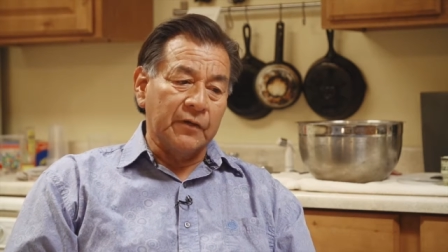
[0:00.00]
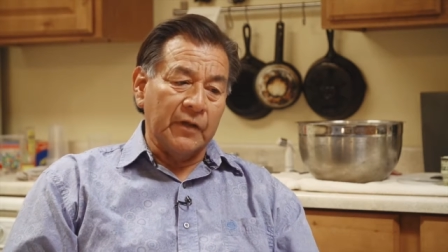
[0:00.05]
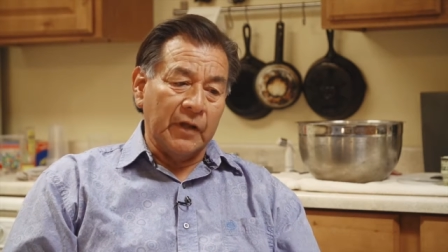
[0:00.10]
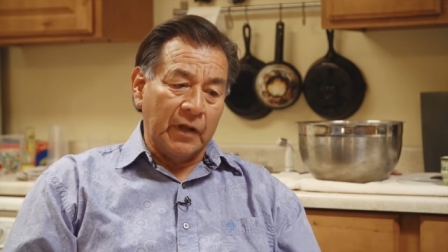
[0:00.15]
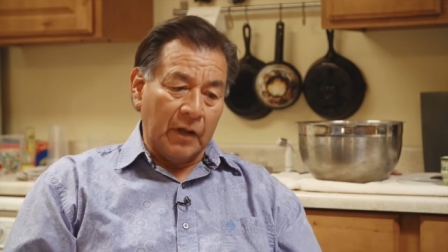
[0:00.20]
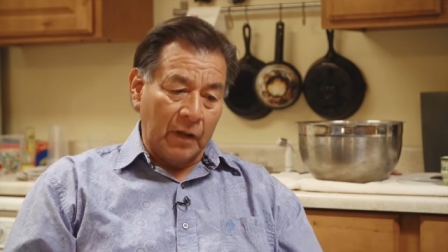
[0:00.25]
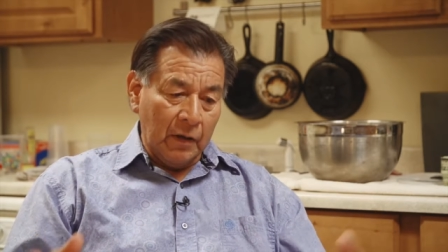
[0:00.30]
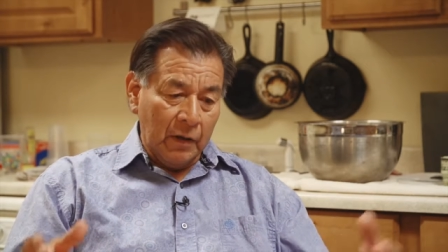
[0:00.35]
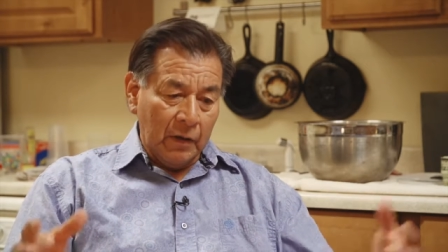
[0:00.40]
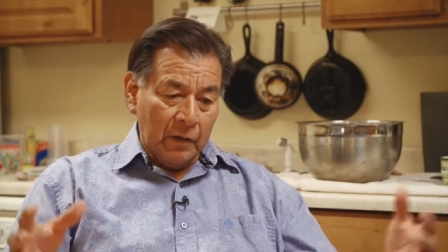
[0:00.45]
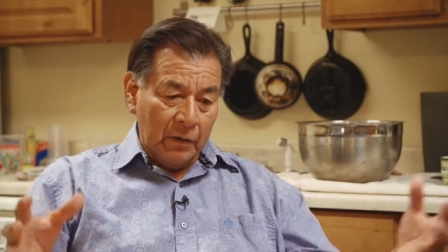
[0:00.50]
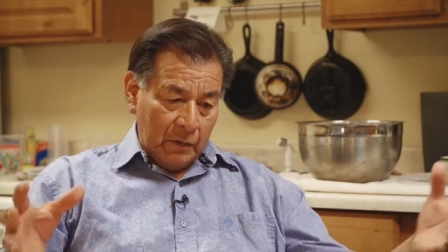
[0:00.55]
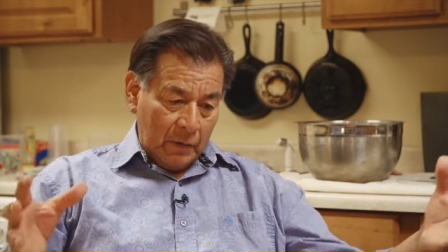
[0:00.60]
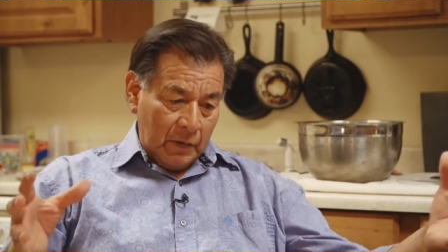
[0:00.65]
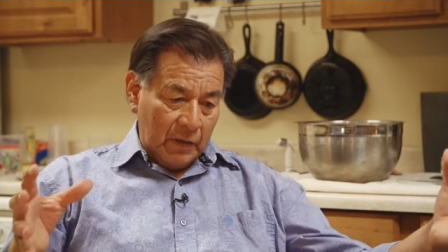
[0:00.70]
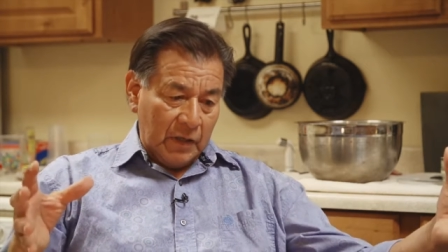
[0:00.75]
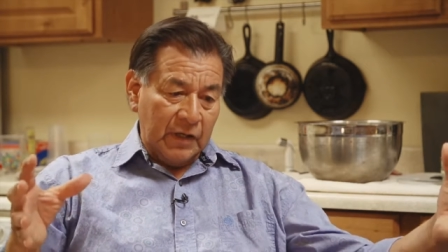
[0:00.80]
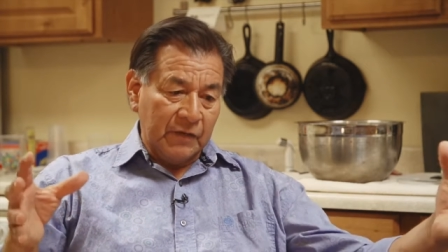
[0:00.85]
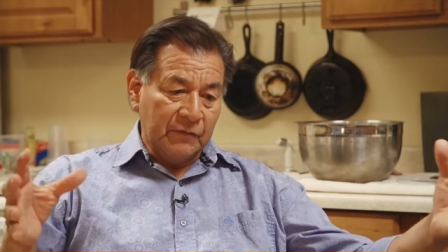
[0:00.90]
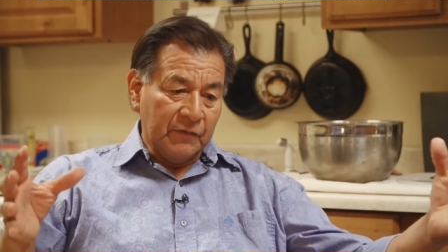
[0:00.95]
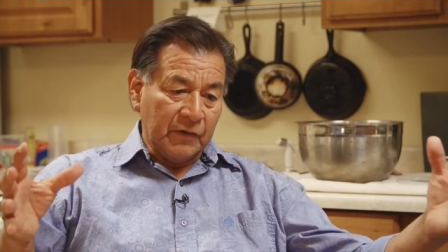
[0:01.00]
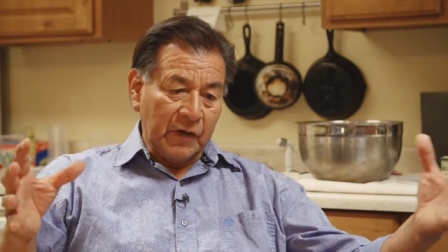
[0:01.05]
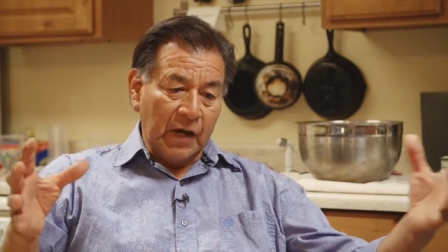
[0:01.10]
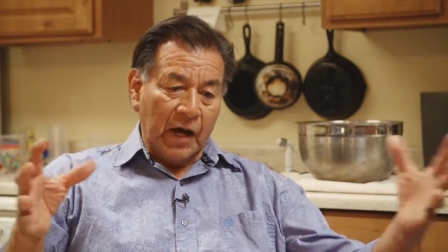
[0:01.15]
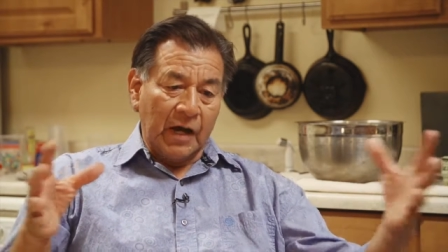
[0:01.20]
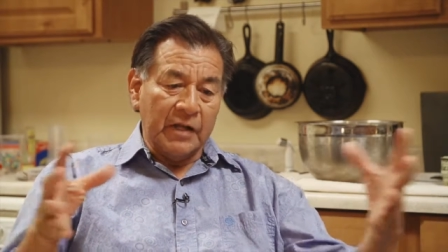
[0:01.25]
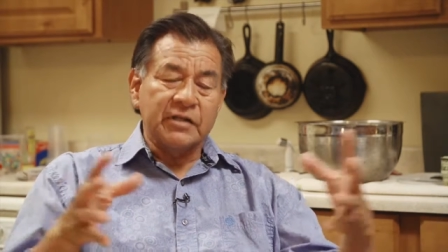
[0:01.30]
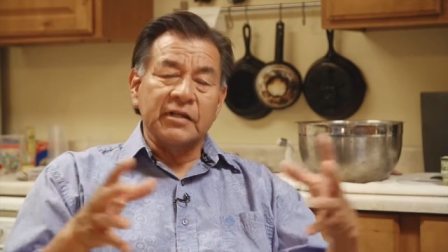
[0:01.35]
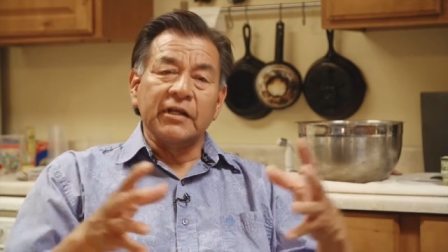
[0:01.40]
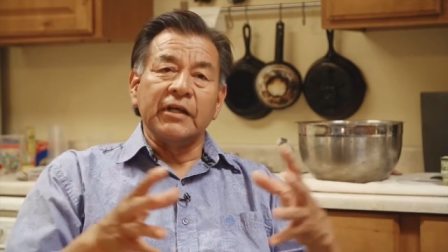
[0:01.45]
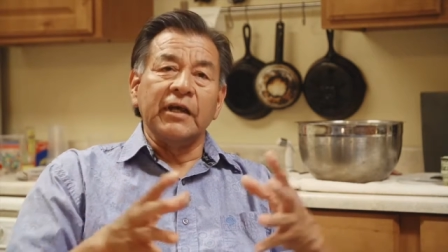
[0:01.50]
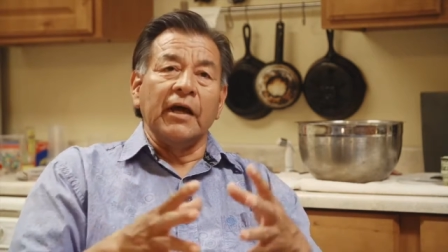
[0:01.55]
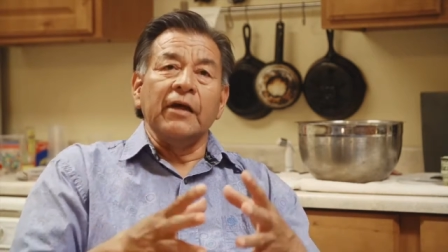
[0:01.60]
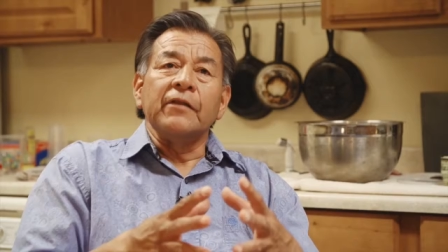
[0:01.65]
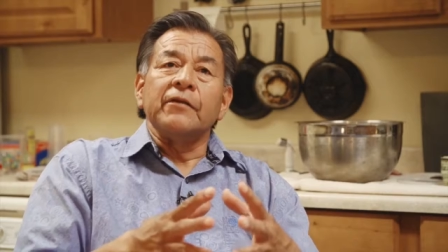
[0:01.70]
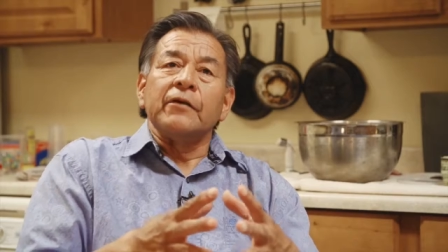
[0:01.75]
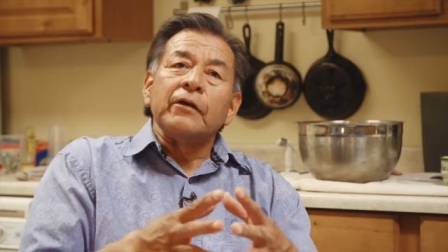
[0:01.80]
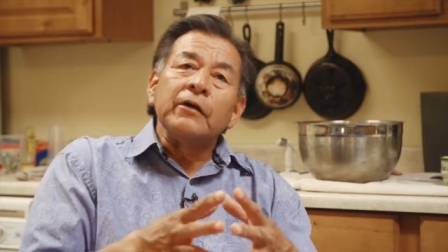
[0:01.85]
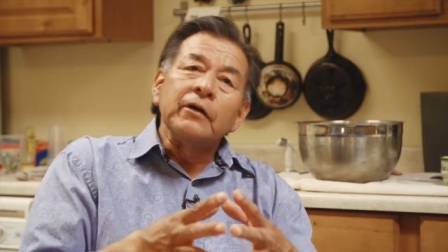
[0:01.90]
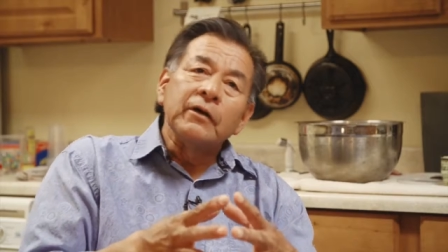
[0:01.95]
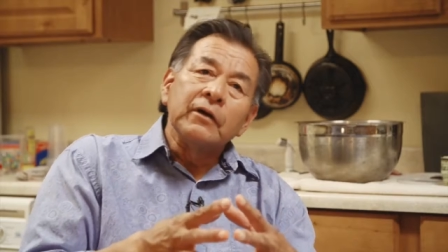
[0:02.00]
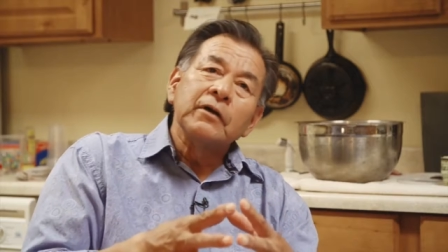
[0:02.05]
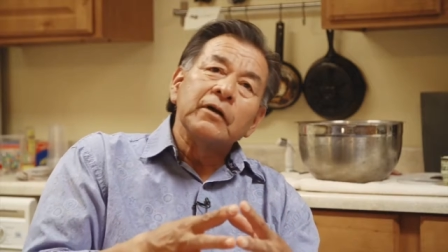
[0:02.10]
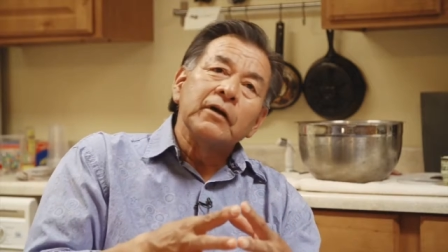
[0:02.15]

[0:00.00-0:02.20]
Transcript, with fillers: they even got together.